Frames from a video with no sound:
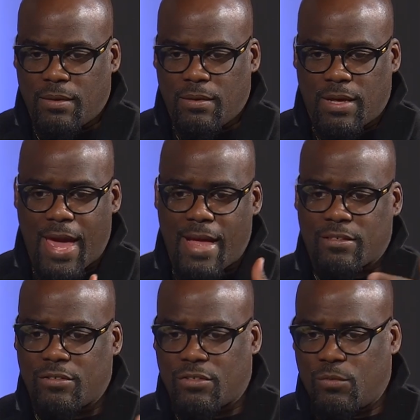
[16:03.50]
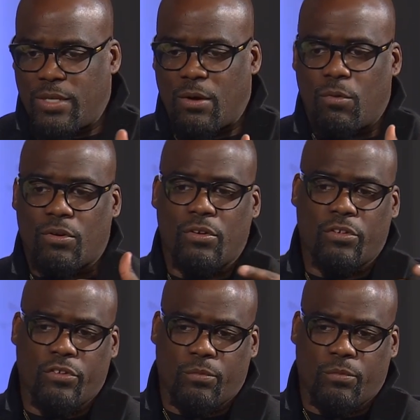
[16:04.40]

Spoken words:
caster, someone that worked close to